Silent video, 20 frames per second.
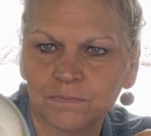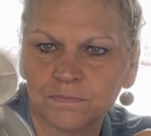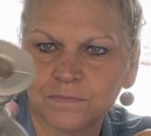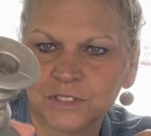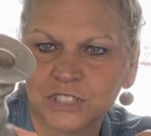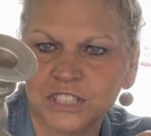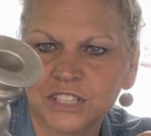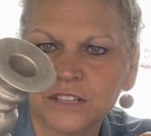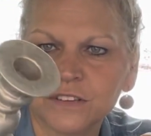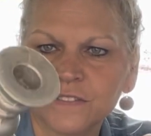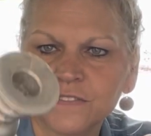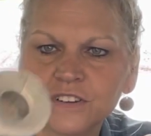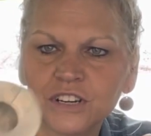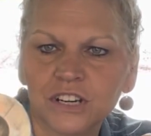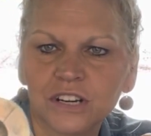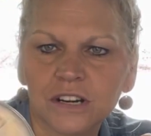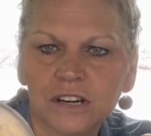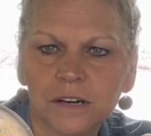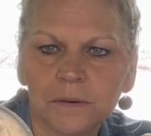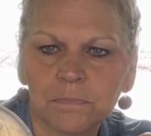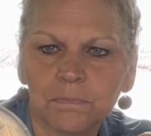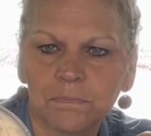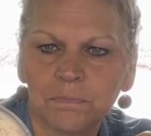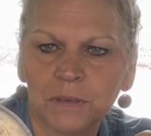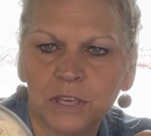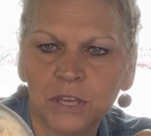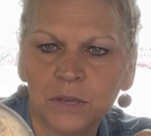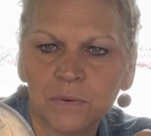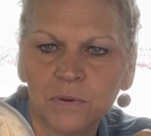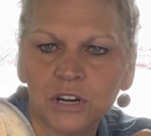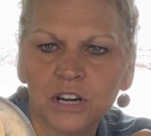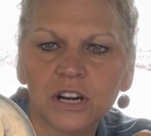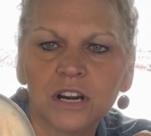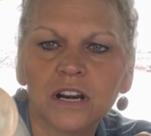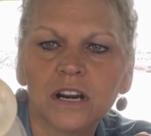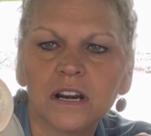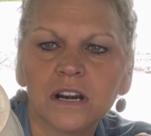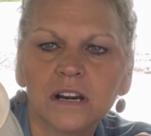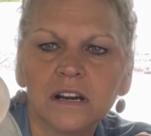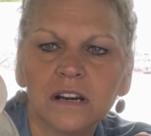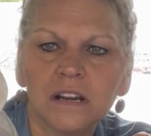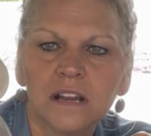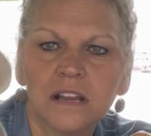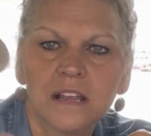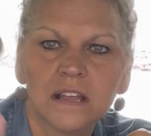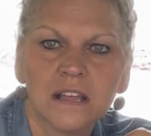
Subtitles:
silver pewter.